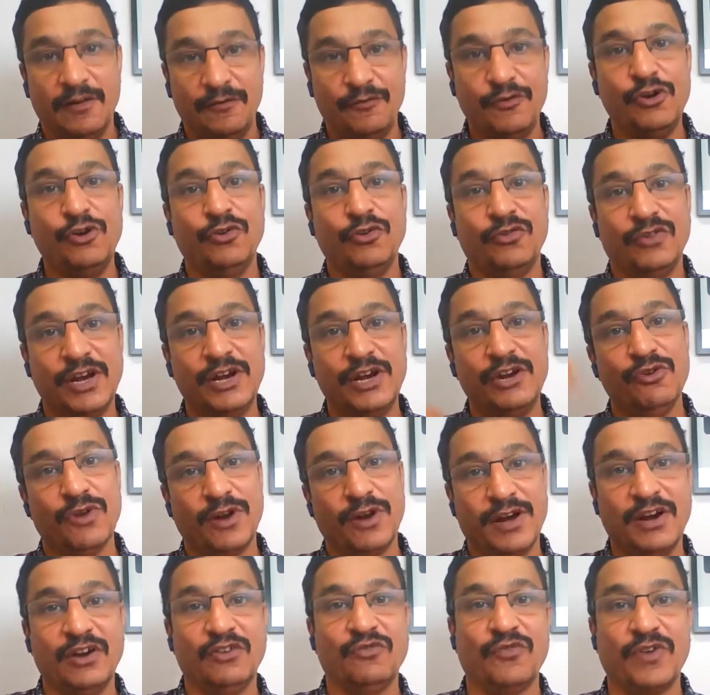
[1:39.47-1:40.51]
when you send your
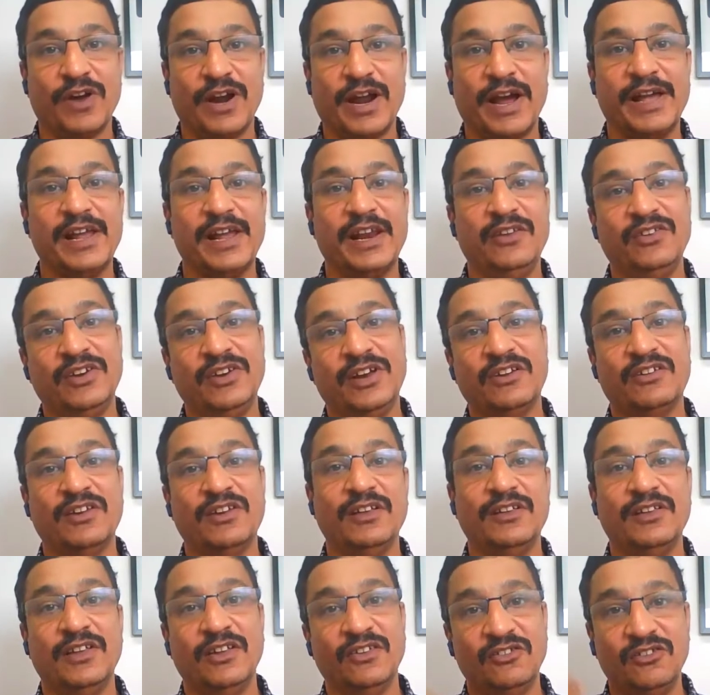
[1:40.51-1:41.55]
kids for higher
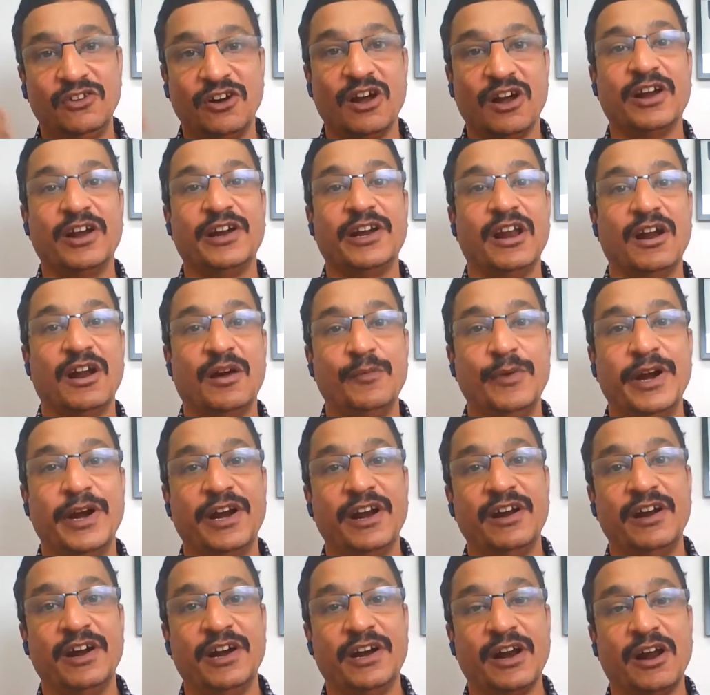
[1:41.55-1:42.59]
education, this dollar
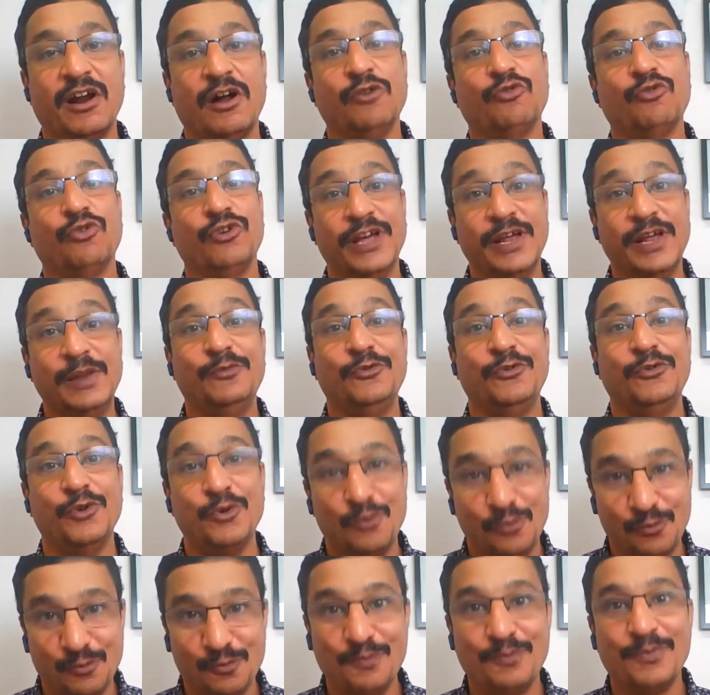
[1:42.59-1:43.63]
denominated return also helps
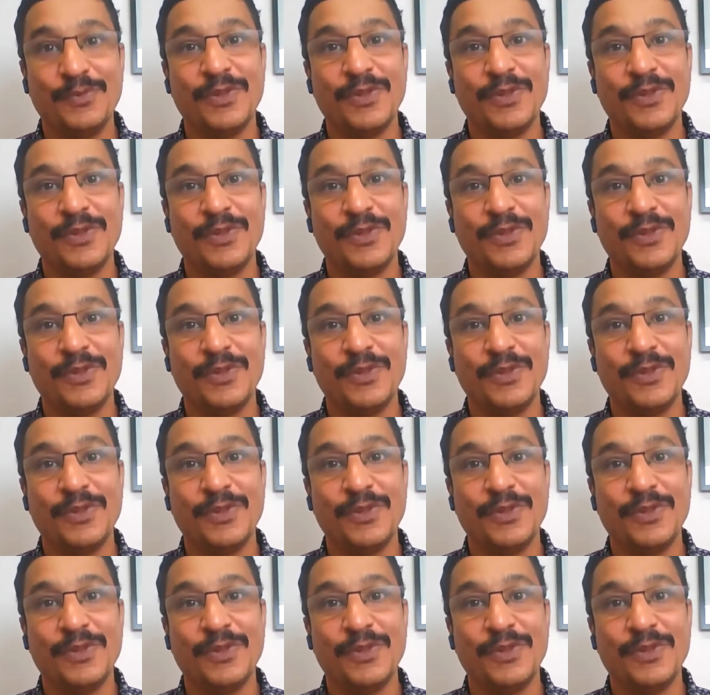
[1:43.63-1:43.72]
you